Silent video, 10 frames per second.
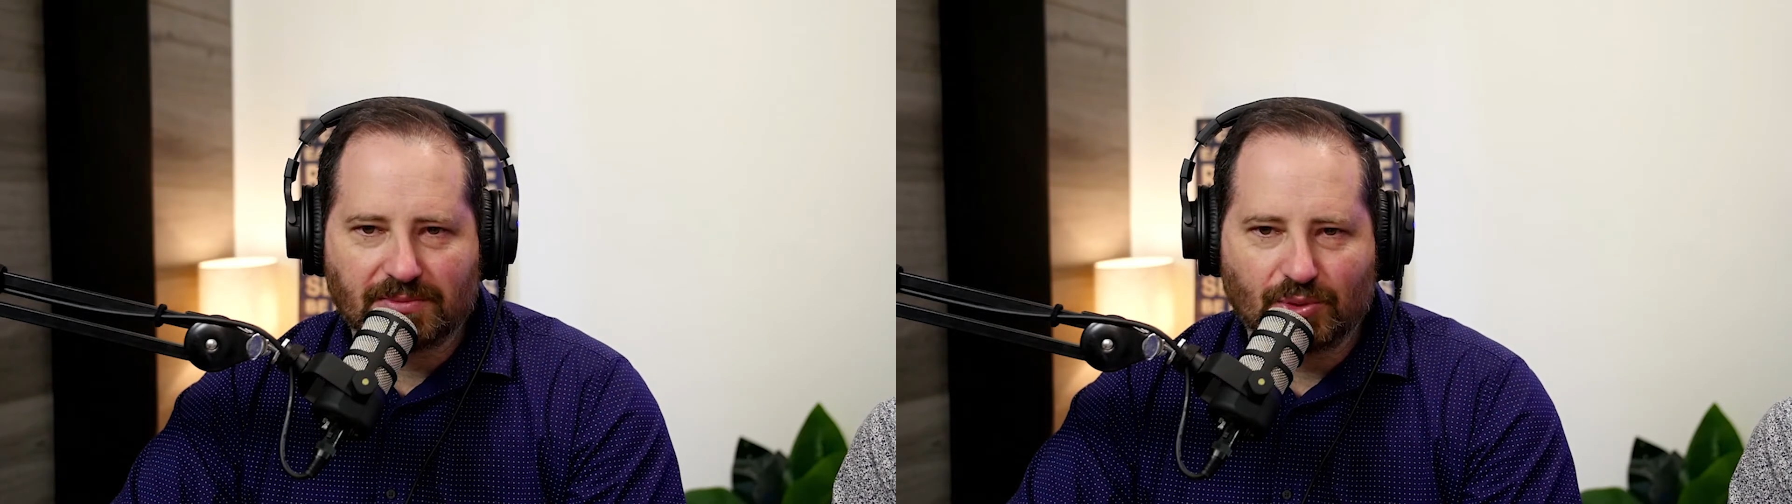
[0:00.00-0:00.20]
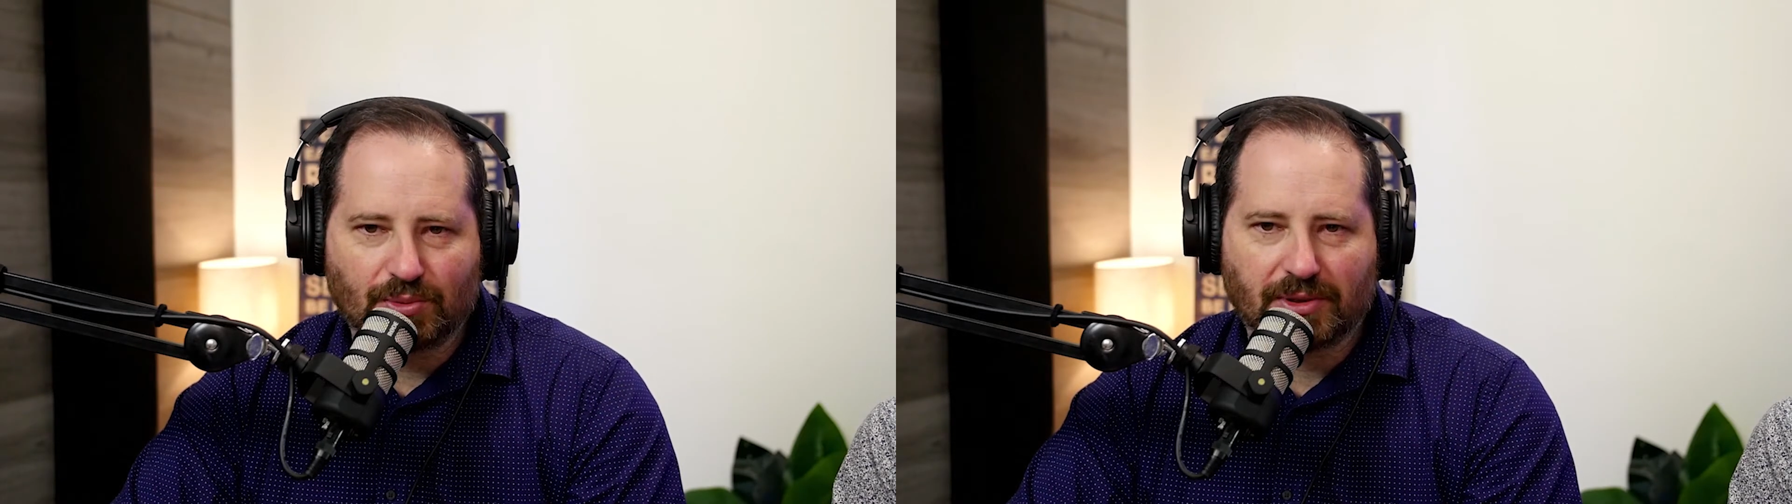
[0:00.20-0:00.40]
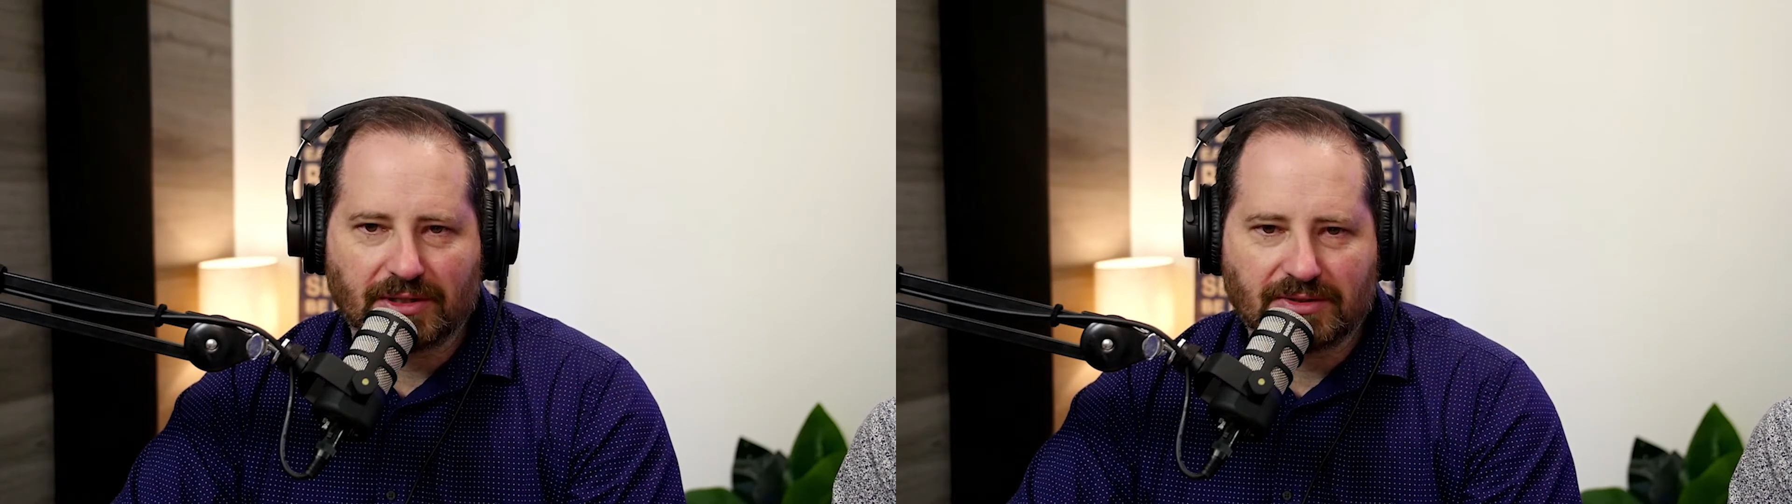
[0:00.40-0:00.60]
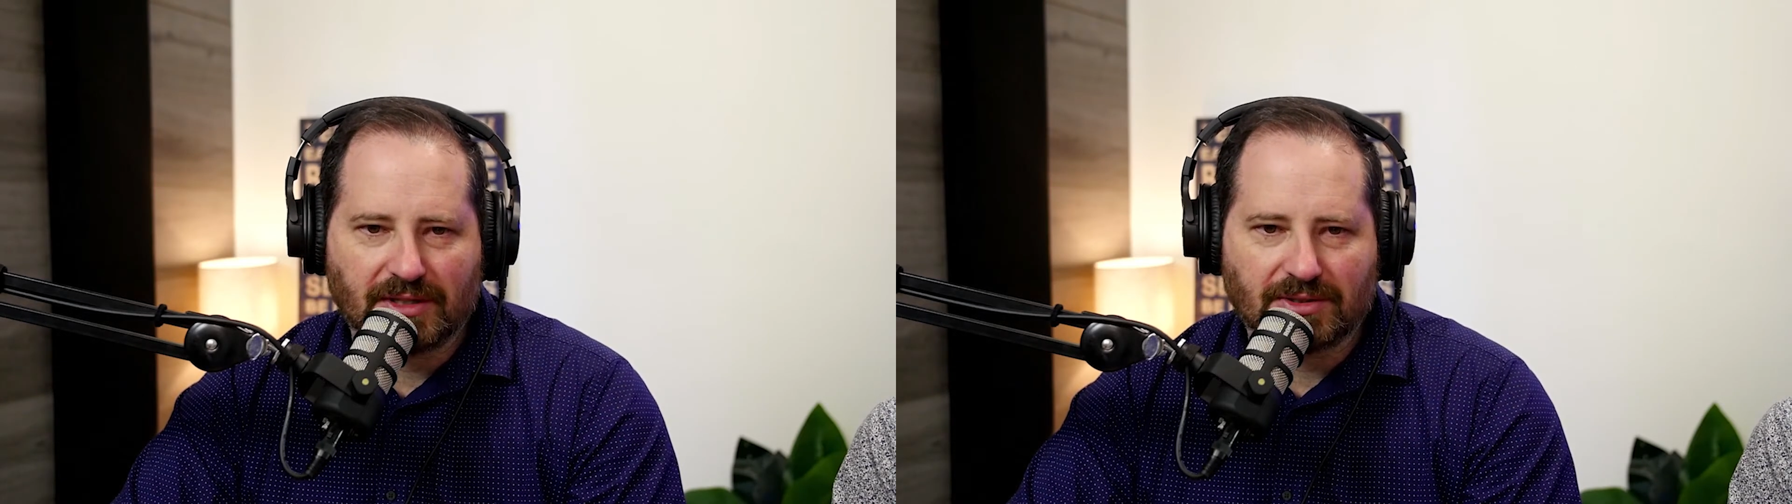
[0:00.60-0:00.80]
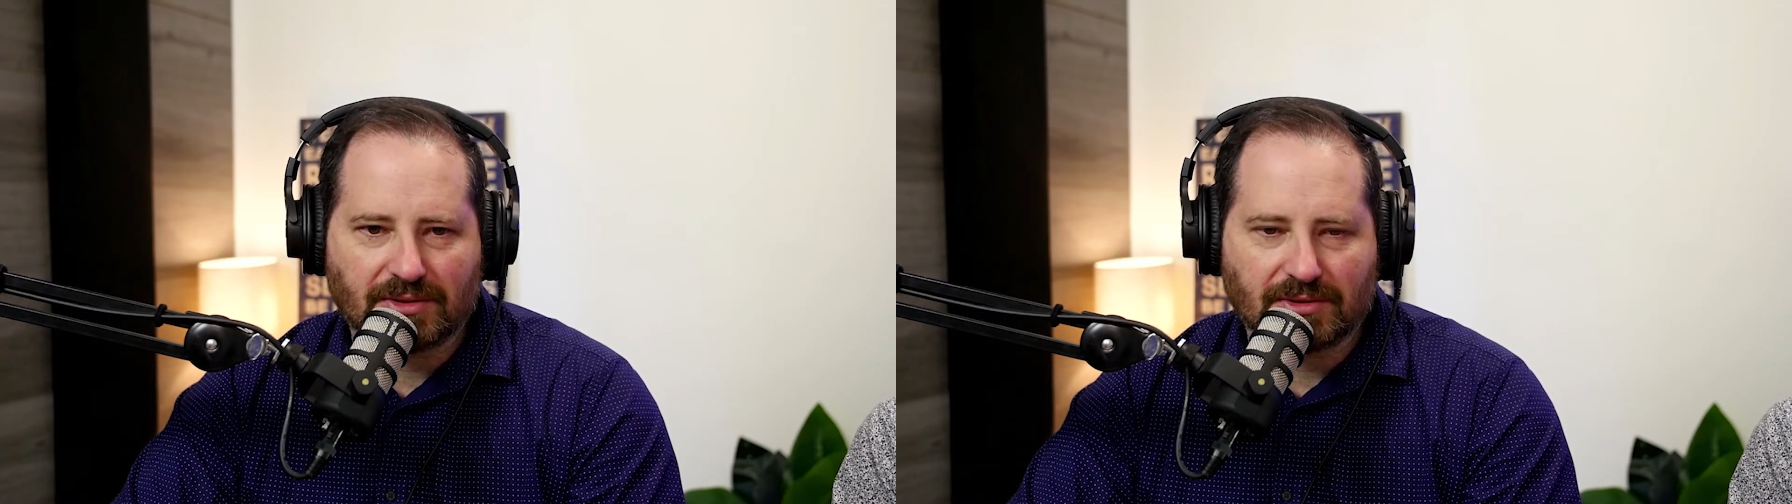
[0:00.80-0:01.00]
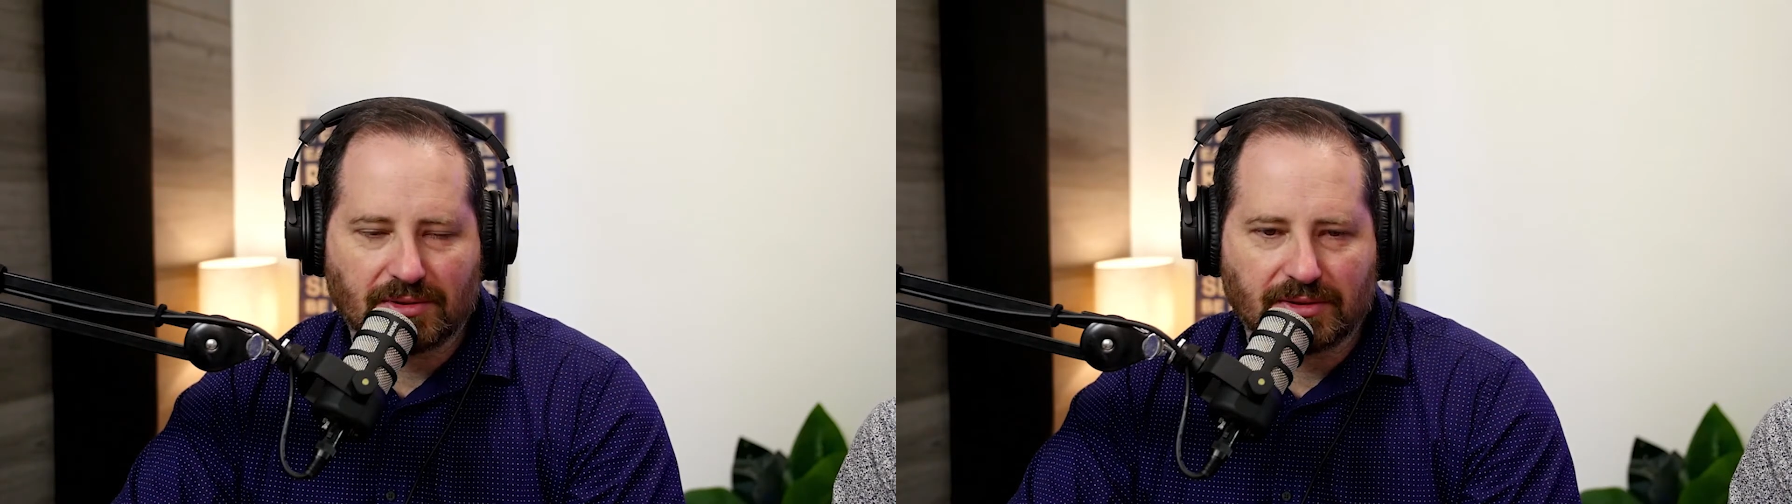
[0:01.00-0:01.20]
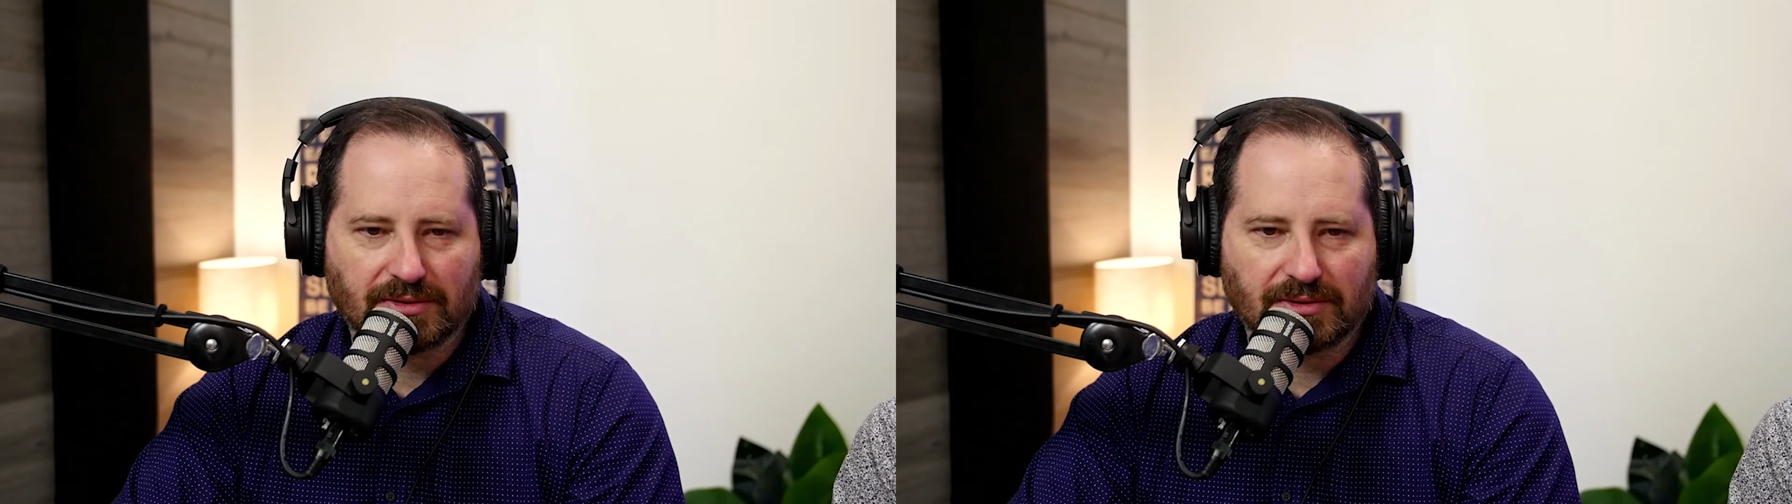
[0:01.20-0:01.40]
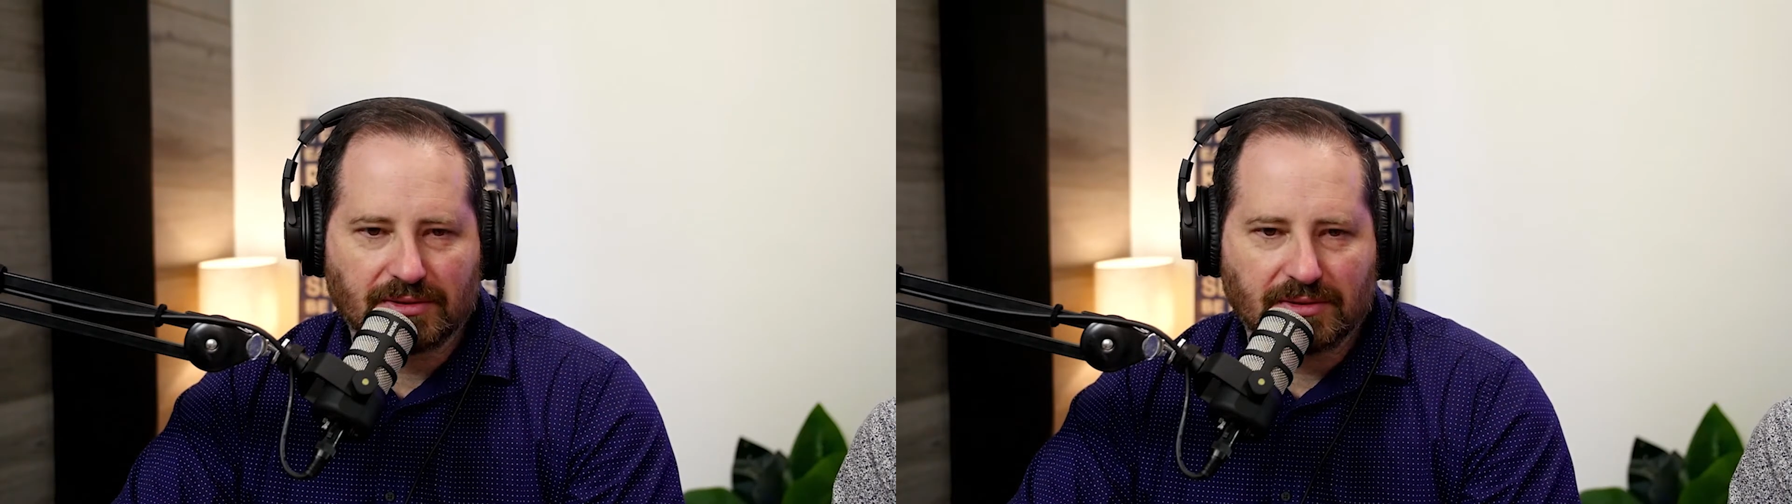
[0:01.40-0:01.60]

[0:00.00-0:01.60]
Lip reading: more price tension across